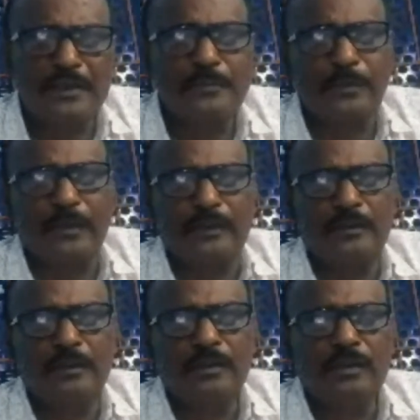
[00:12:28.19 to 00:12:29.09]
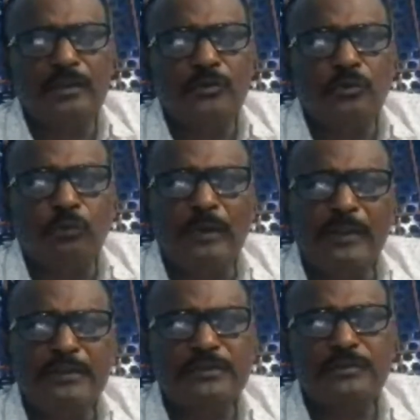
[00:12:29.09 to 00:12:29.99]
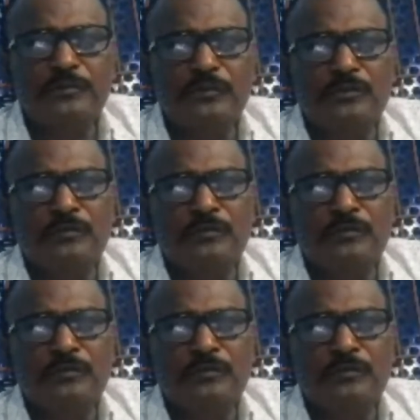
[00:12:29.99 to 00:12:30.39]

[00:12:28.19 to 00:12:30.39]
clarified. What is